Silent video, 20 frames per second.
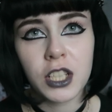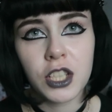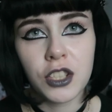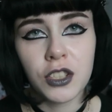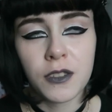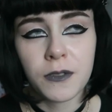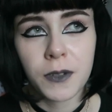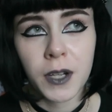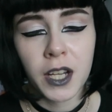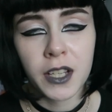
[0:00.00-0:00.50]
at
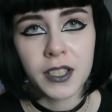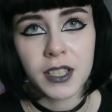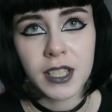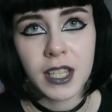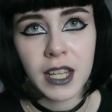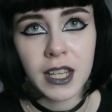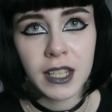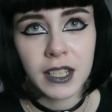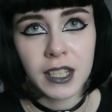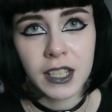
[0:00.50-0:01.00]

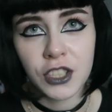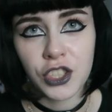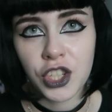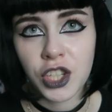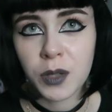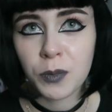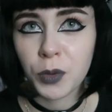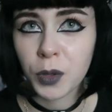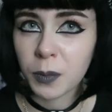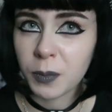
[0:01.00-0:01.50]
university, and as you
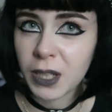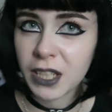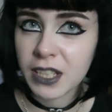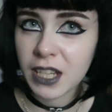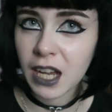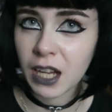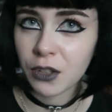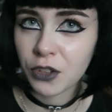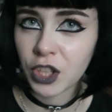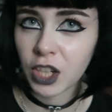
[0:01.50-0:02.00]
can probably
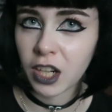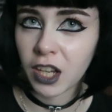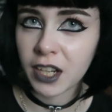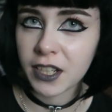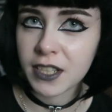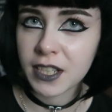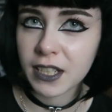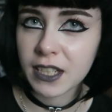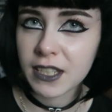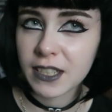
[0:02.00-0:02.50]
tell, the
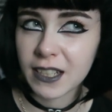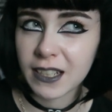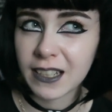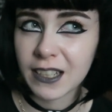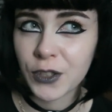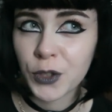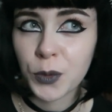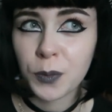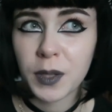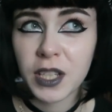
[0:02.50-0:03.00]
lighting is a
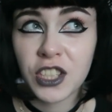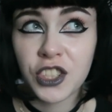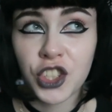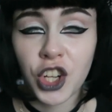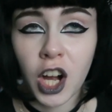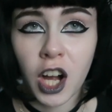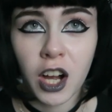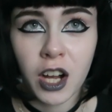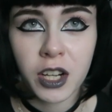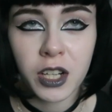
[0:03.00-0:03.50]
little bit
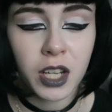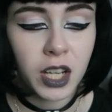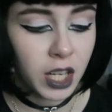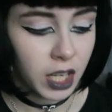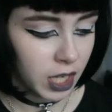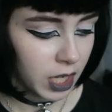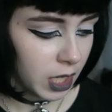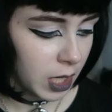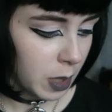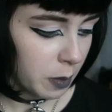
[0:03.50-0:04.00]
dark
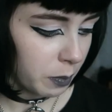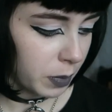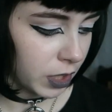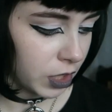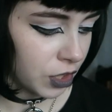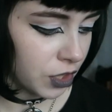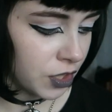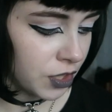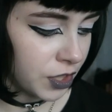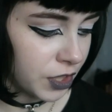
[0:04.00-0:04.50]

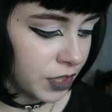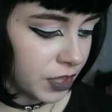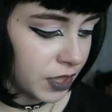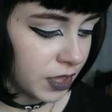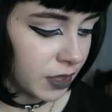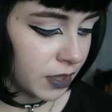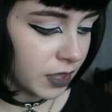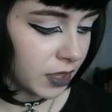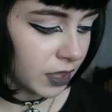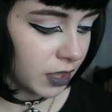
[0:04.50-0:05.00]

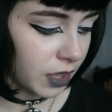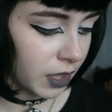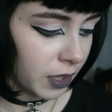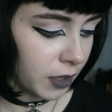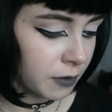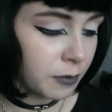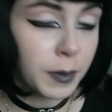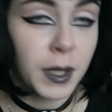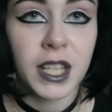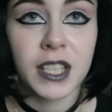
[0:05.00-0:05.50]
because
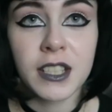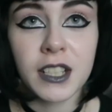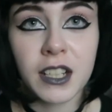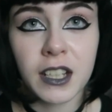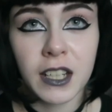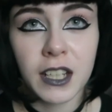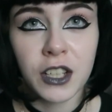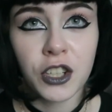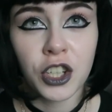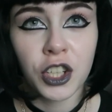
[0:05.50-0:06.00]
I've
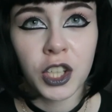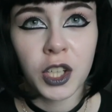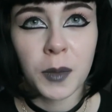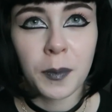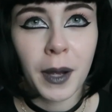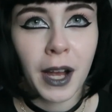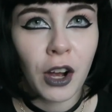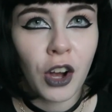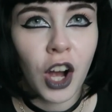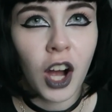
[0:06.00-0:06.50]
basically got
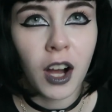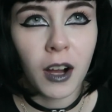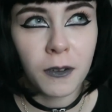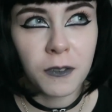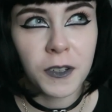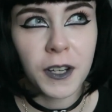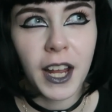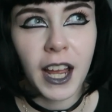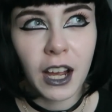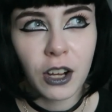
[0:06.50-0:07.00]
about
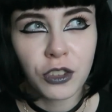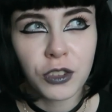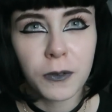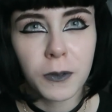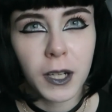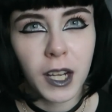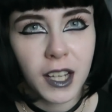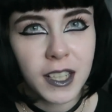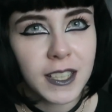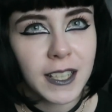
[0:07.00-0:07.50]
half an hour of
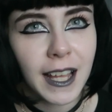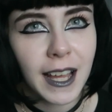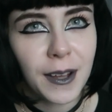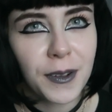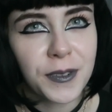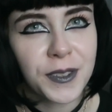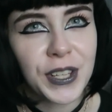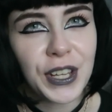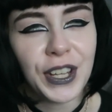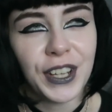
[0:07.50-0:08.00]
light
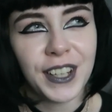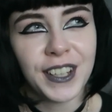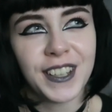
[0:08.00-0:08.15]
left.